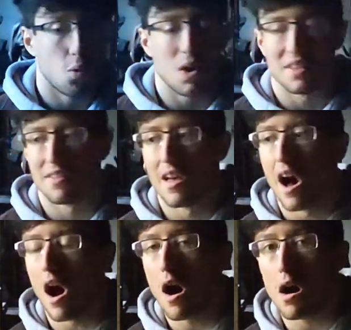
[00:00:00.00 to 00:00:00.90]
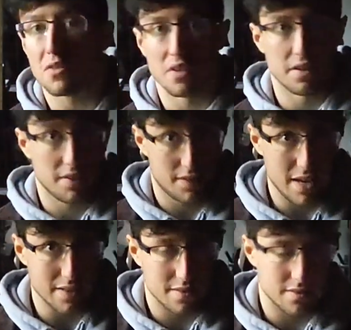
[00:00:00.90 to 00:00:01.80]
what hard
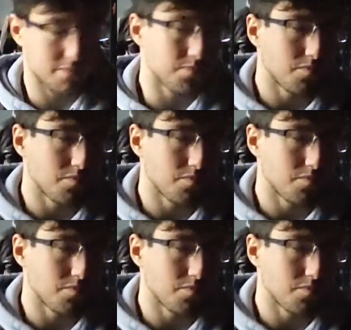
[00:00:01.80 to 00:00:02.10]
sets